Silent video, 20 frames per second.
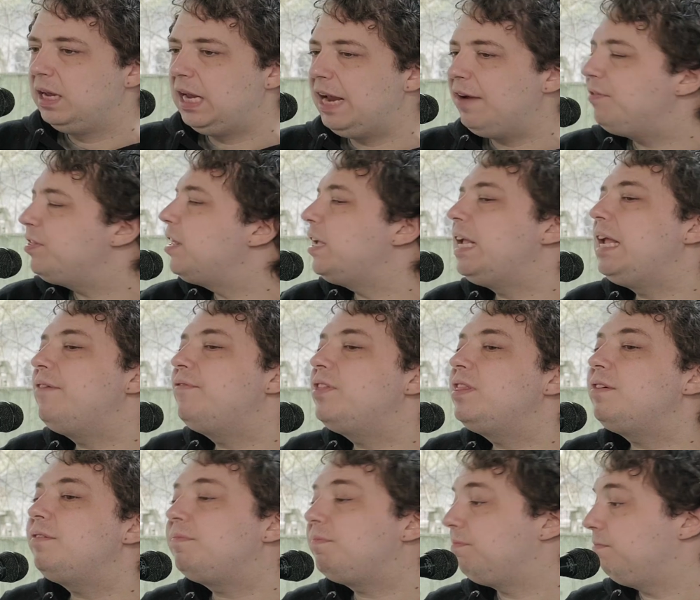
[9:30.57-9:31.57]
Even the even
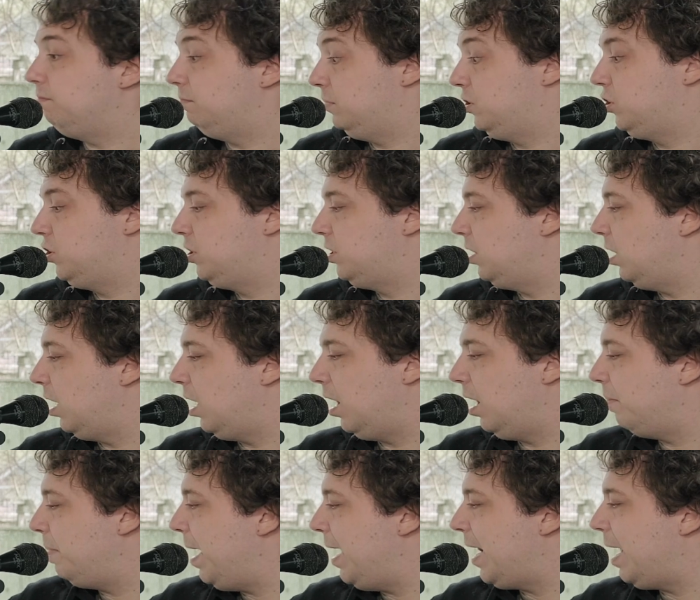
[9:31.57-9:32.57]
the
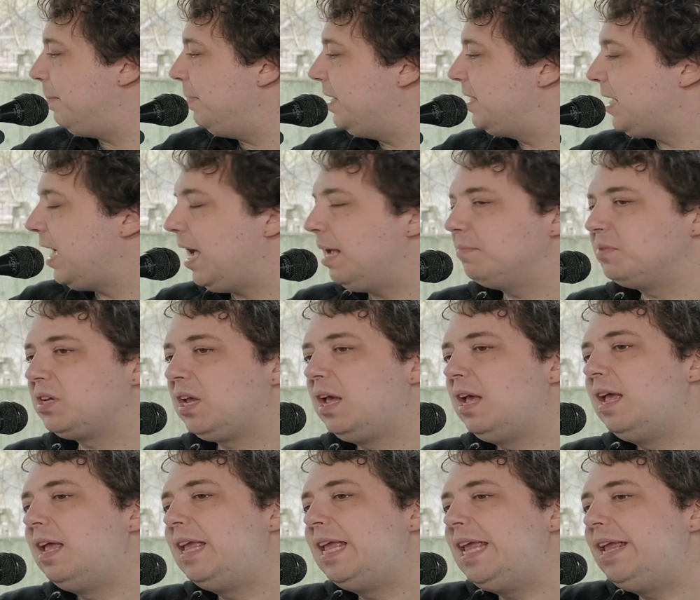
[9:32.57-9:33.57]
what? Man, how many times?
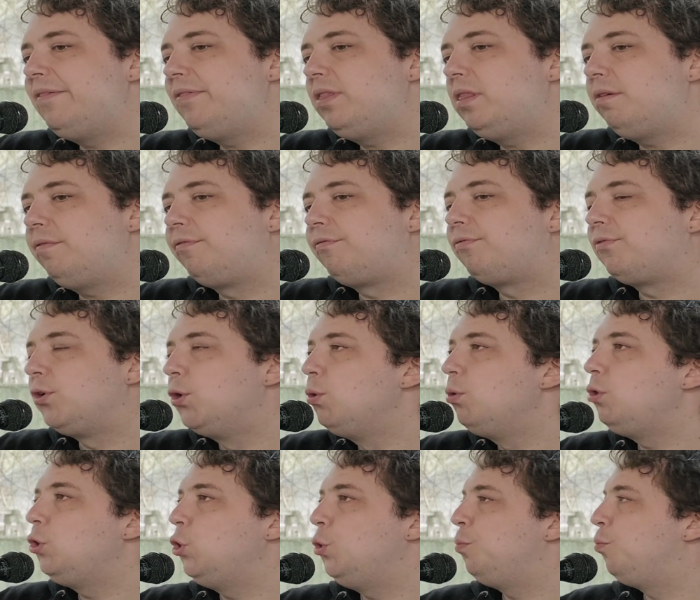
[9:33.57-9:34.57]
Even the
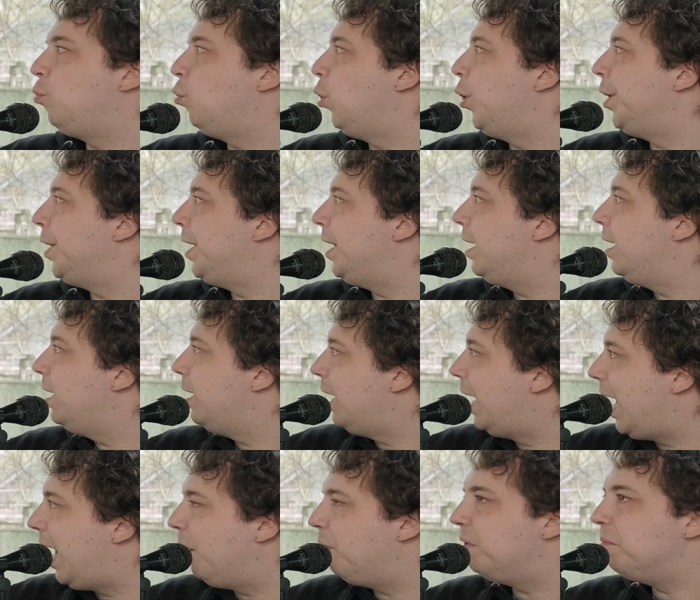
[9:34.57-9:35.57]
Fruit Loop one.
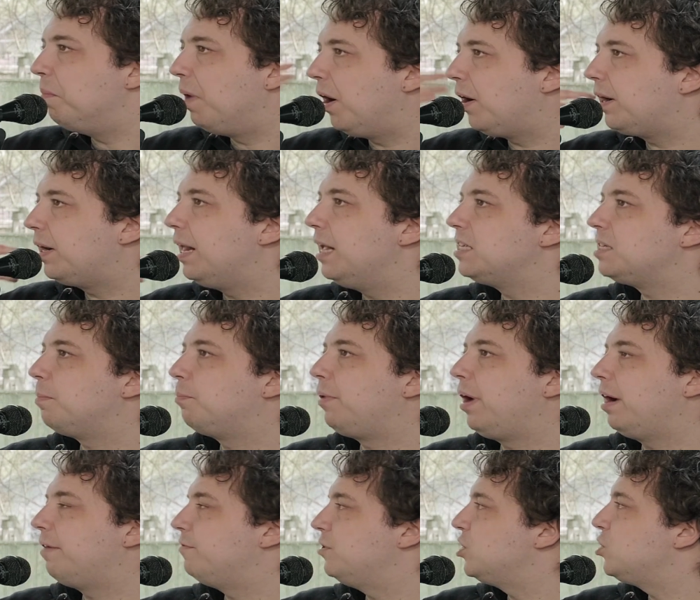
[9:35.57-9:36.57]
I would mark it as a
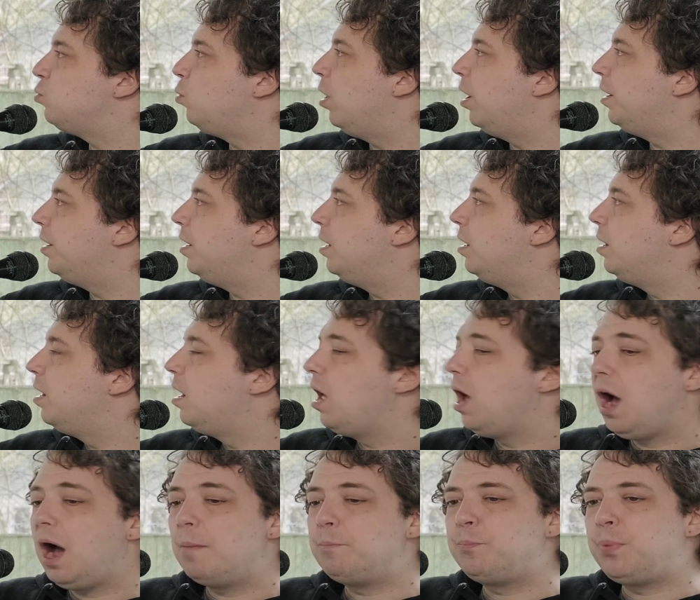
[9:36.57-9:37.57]
breakfast right. one. Yeah.
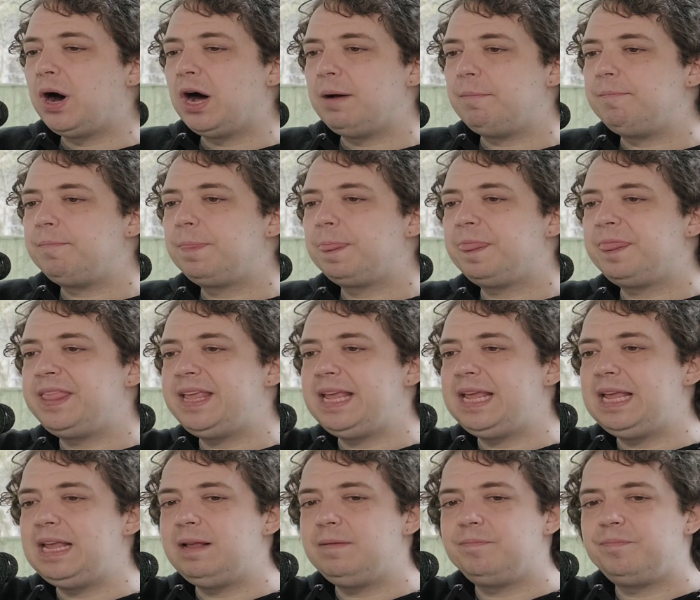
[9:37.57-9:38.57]
But the
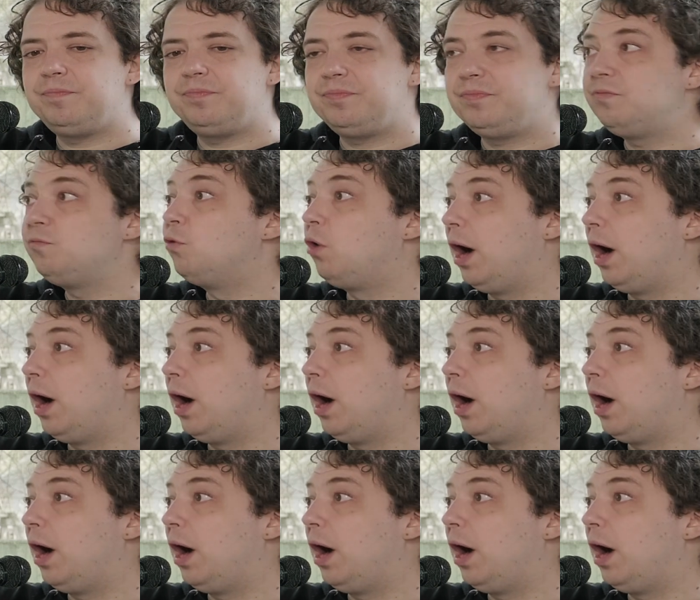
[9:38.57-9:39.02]
cereal fruit, yeah.